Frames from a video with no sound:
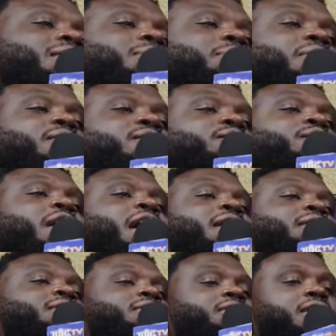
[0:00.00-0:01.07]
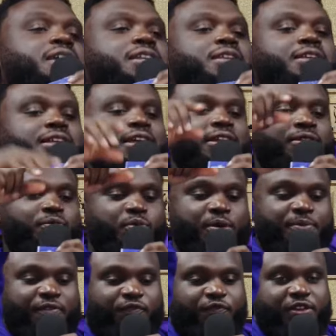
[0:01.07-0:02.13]
be fat and shit, and the, and the
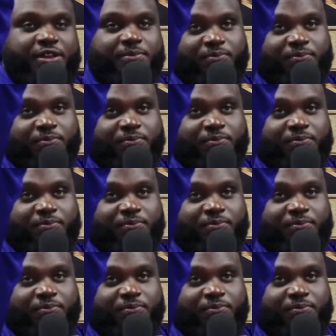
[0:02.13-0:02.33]
women feed him